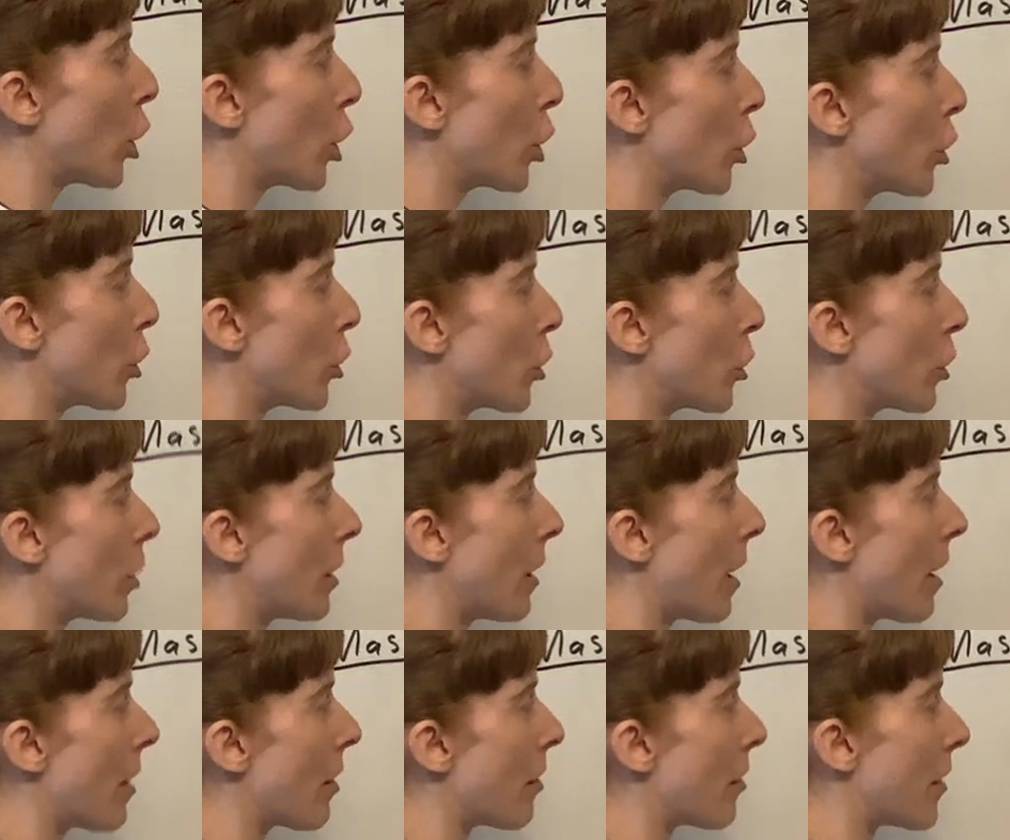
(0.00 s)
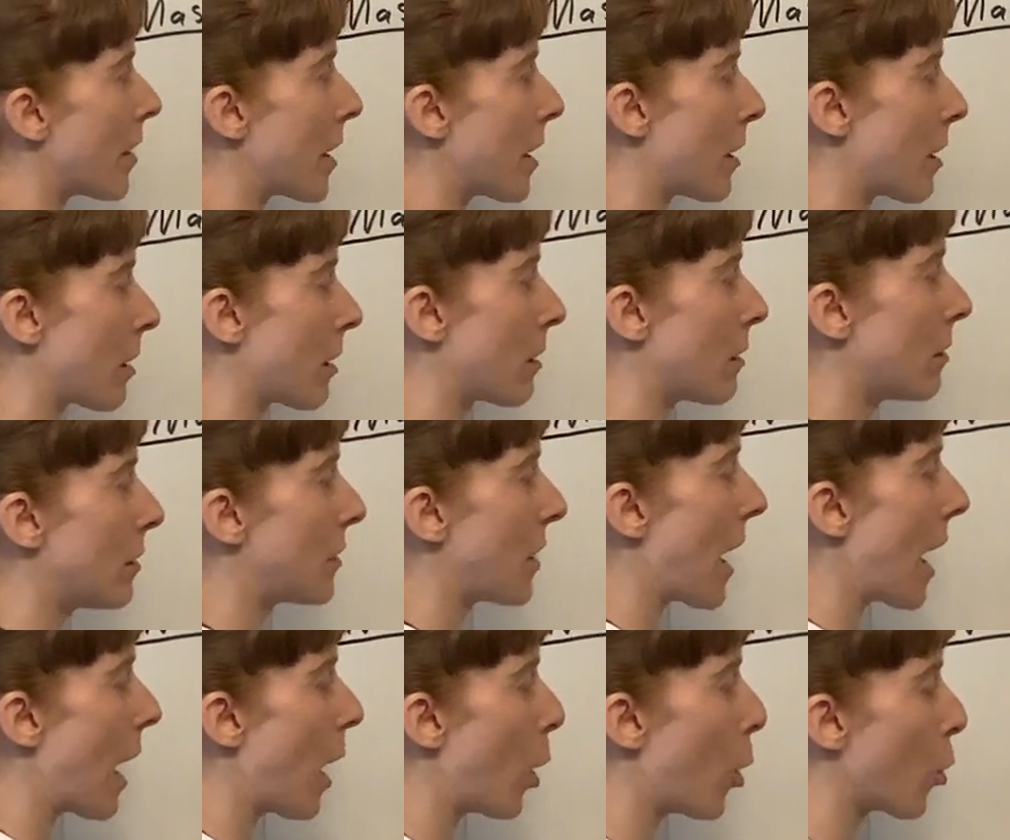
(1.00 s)
her, their,
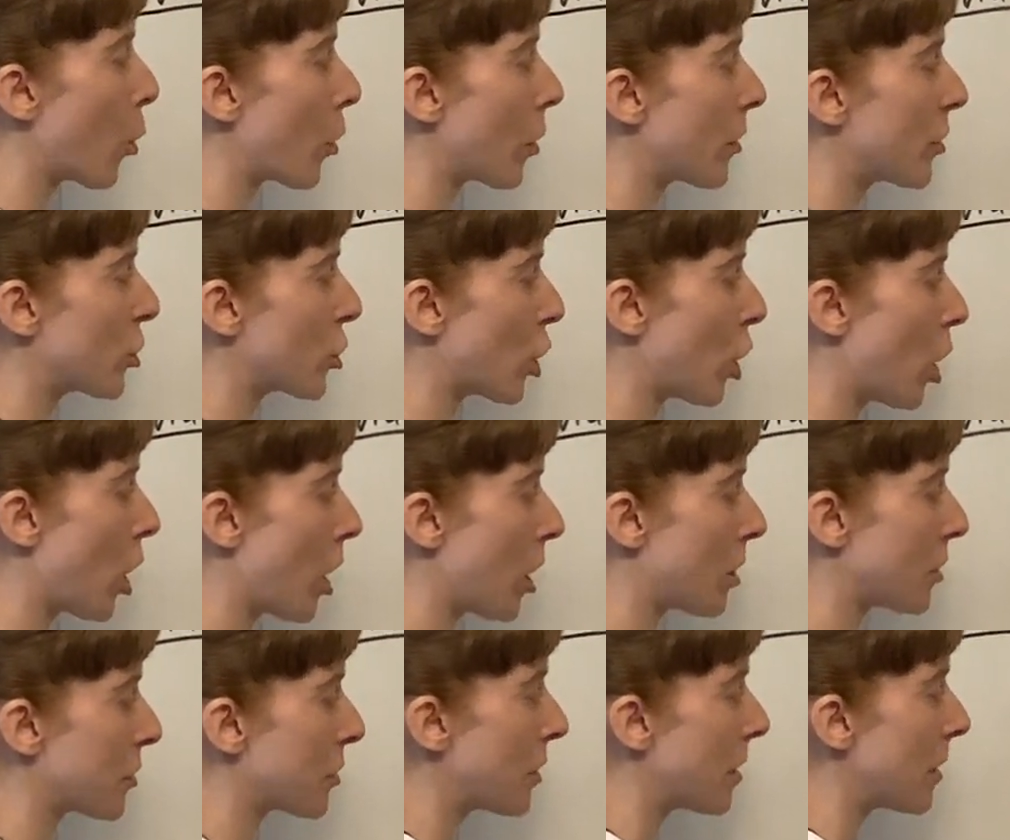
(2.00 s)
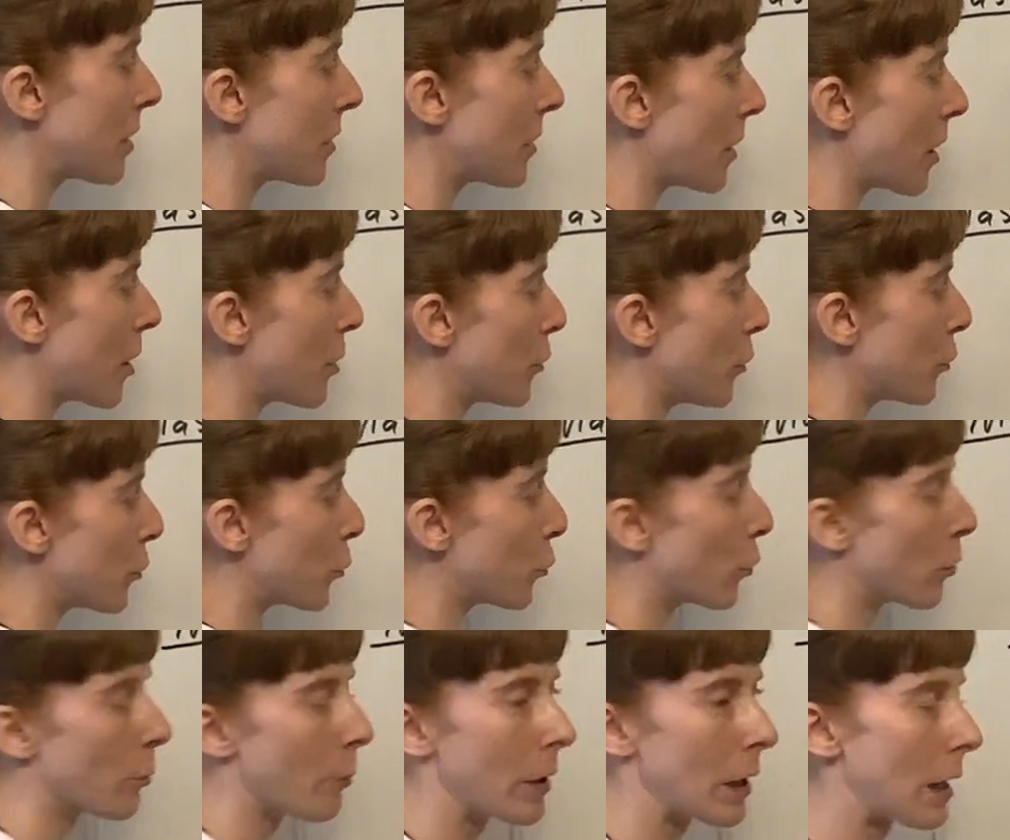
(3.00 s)
our, y'all's, and
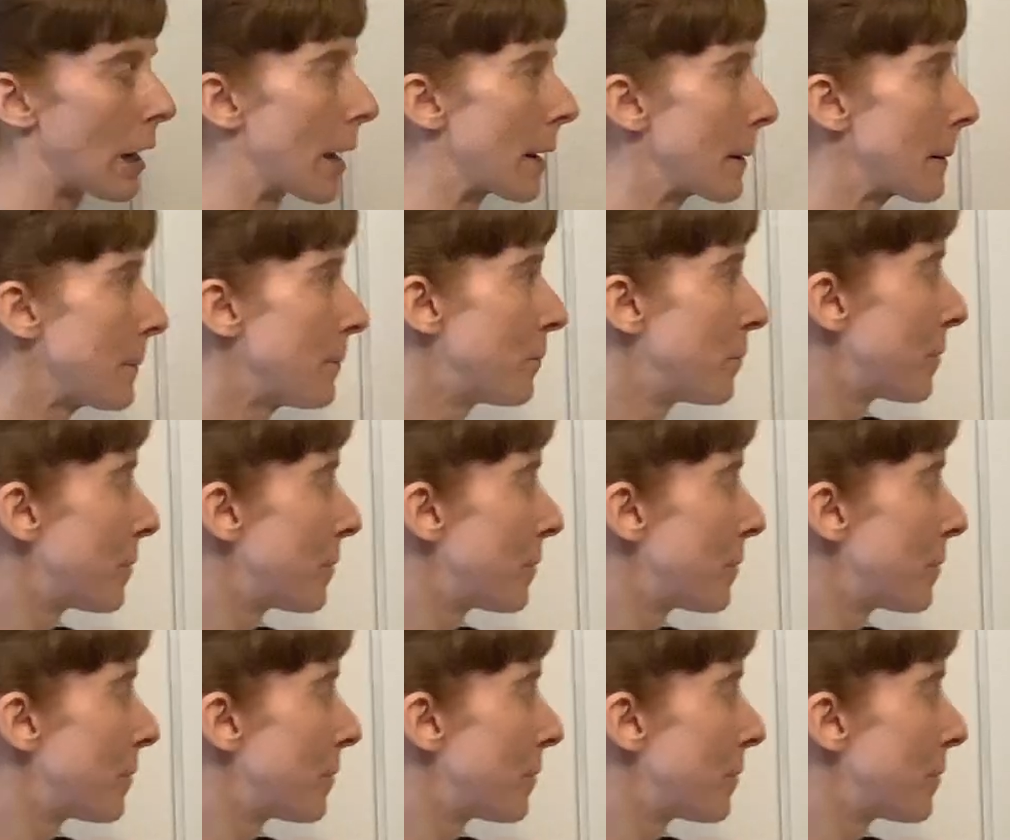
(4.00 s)
you're polite.